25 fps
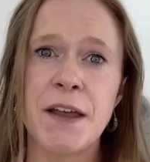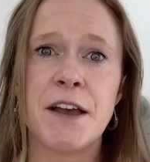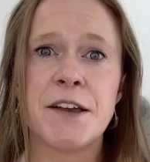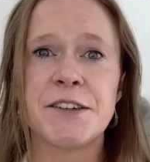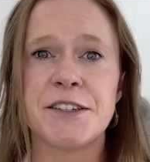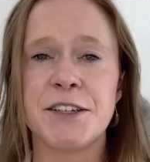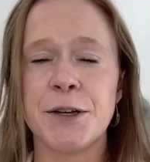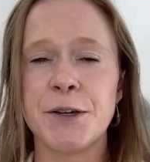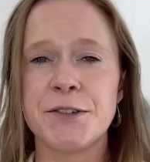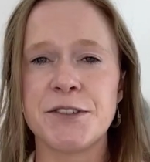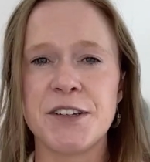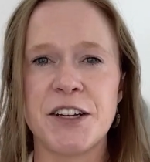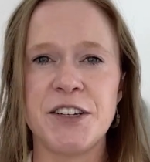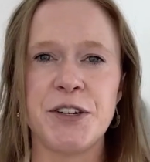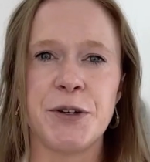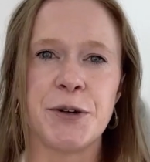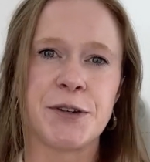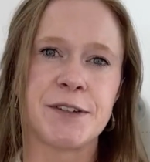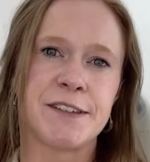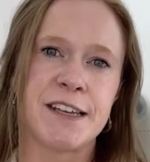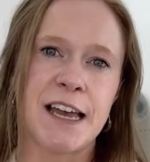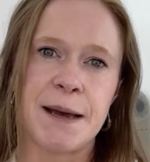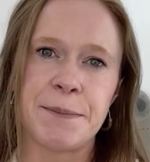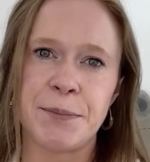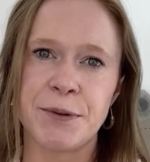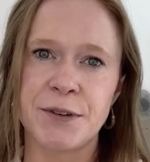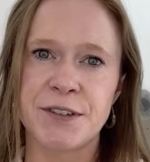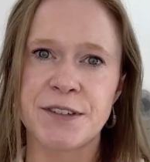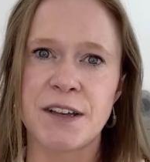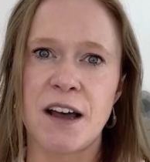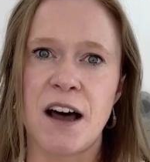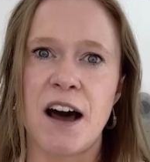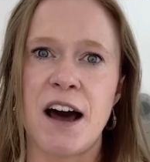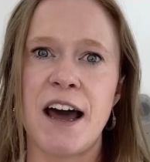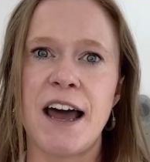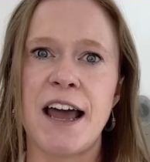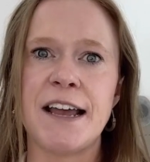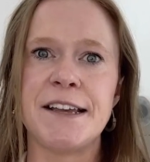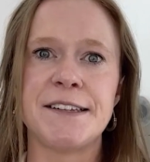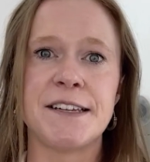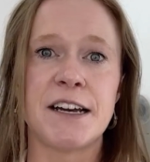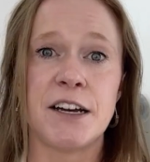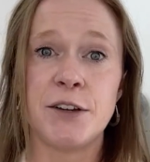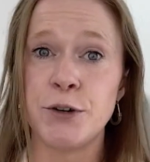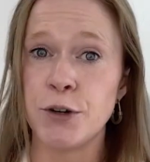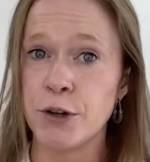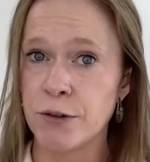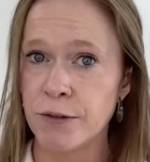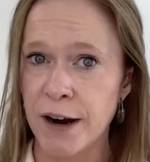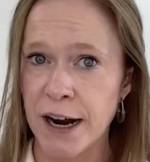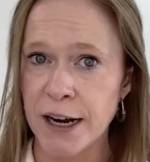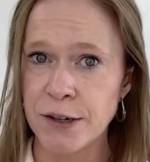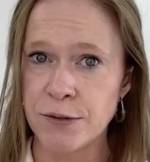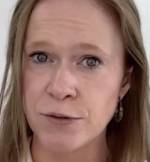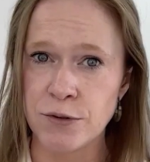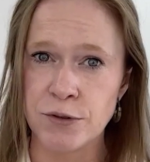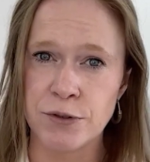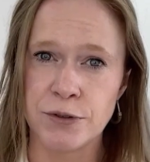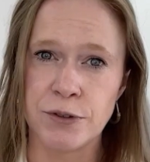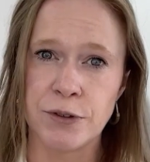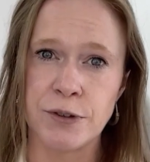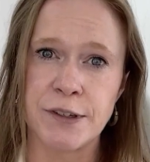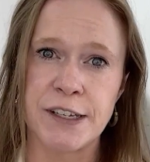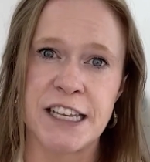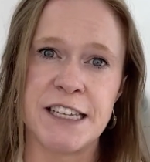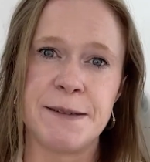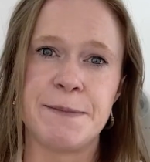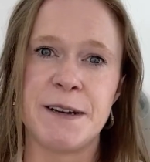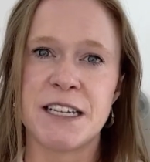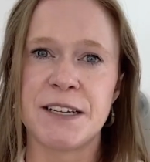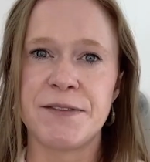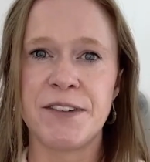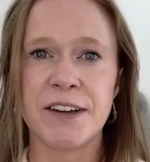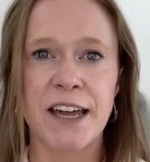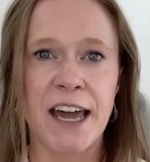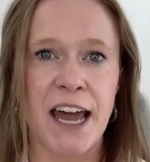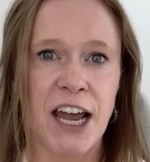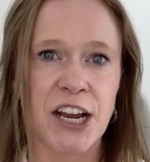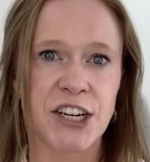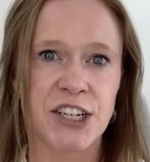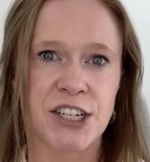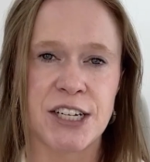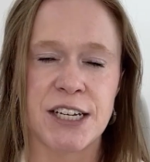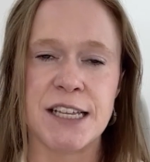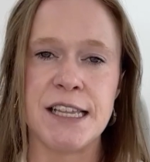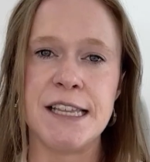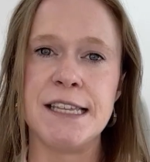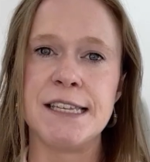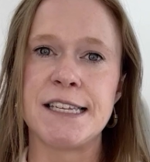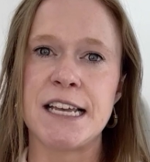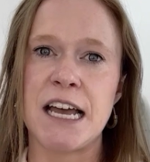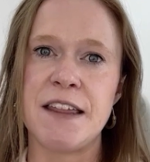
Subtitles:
So you'll send your sample size, your grade rules and specifications,